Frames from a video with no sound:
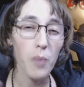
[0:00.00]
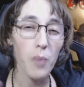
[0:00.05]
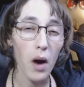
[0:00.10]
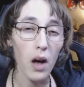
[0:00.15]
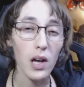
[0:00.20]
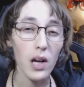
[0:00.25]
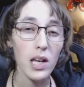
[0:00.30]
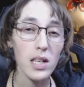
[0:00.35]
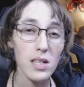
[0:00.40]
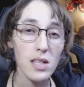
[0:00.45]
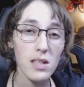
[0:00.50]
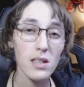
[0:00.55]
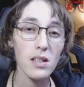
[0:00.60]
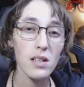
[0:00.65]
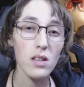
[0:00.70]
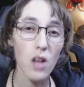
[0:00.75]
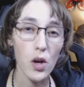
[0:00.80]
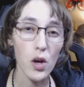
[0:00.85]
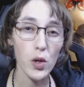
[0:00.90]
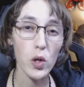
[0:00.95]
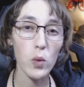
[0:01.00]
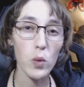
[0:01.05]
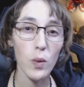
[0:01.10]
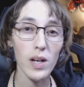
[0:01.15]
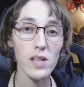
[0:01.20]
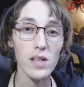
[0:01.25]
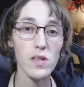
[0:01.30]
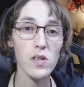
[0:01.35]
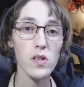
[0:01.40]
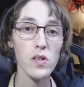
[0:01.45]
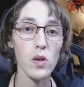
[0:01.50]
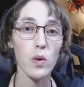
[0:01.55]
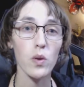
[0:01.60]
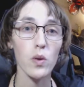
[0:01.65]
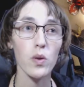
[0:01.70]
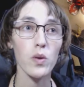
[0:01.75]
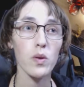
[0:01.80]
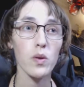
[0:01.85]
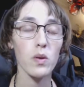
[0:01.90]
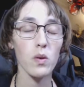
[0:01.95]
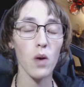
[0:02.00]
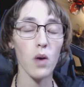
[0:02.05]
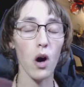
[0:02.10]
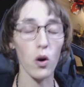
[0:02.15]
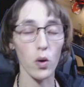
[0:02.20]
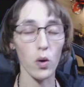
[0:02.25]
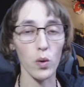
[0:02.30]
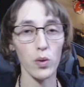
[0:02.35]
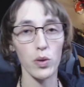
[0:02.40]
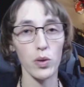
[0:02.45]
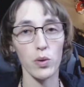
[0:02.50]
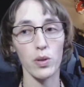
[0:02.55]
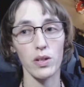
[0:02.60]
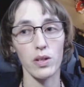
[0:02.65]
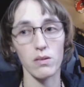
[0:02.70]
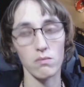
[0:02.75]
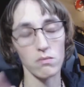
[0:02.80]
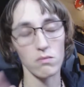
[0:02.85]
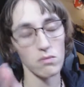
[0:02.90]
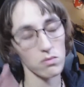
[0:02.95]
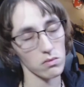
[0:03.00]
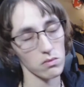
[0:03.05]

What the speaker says: probably the longer ones, so I'll go through and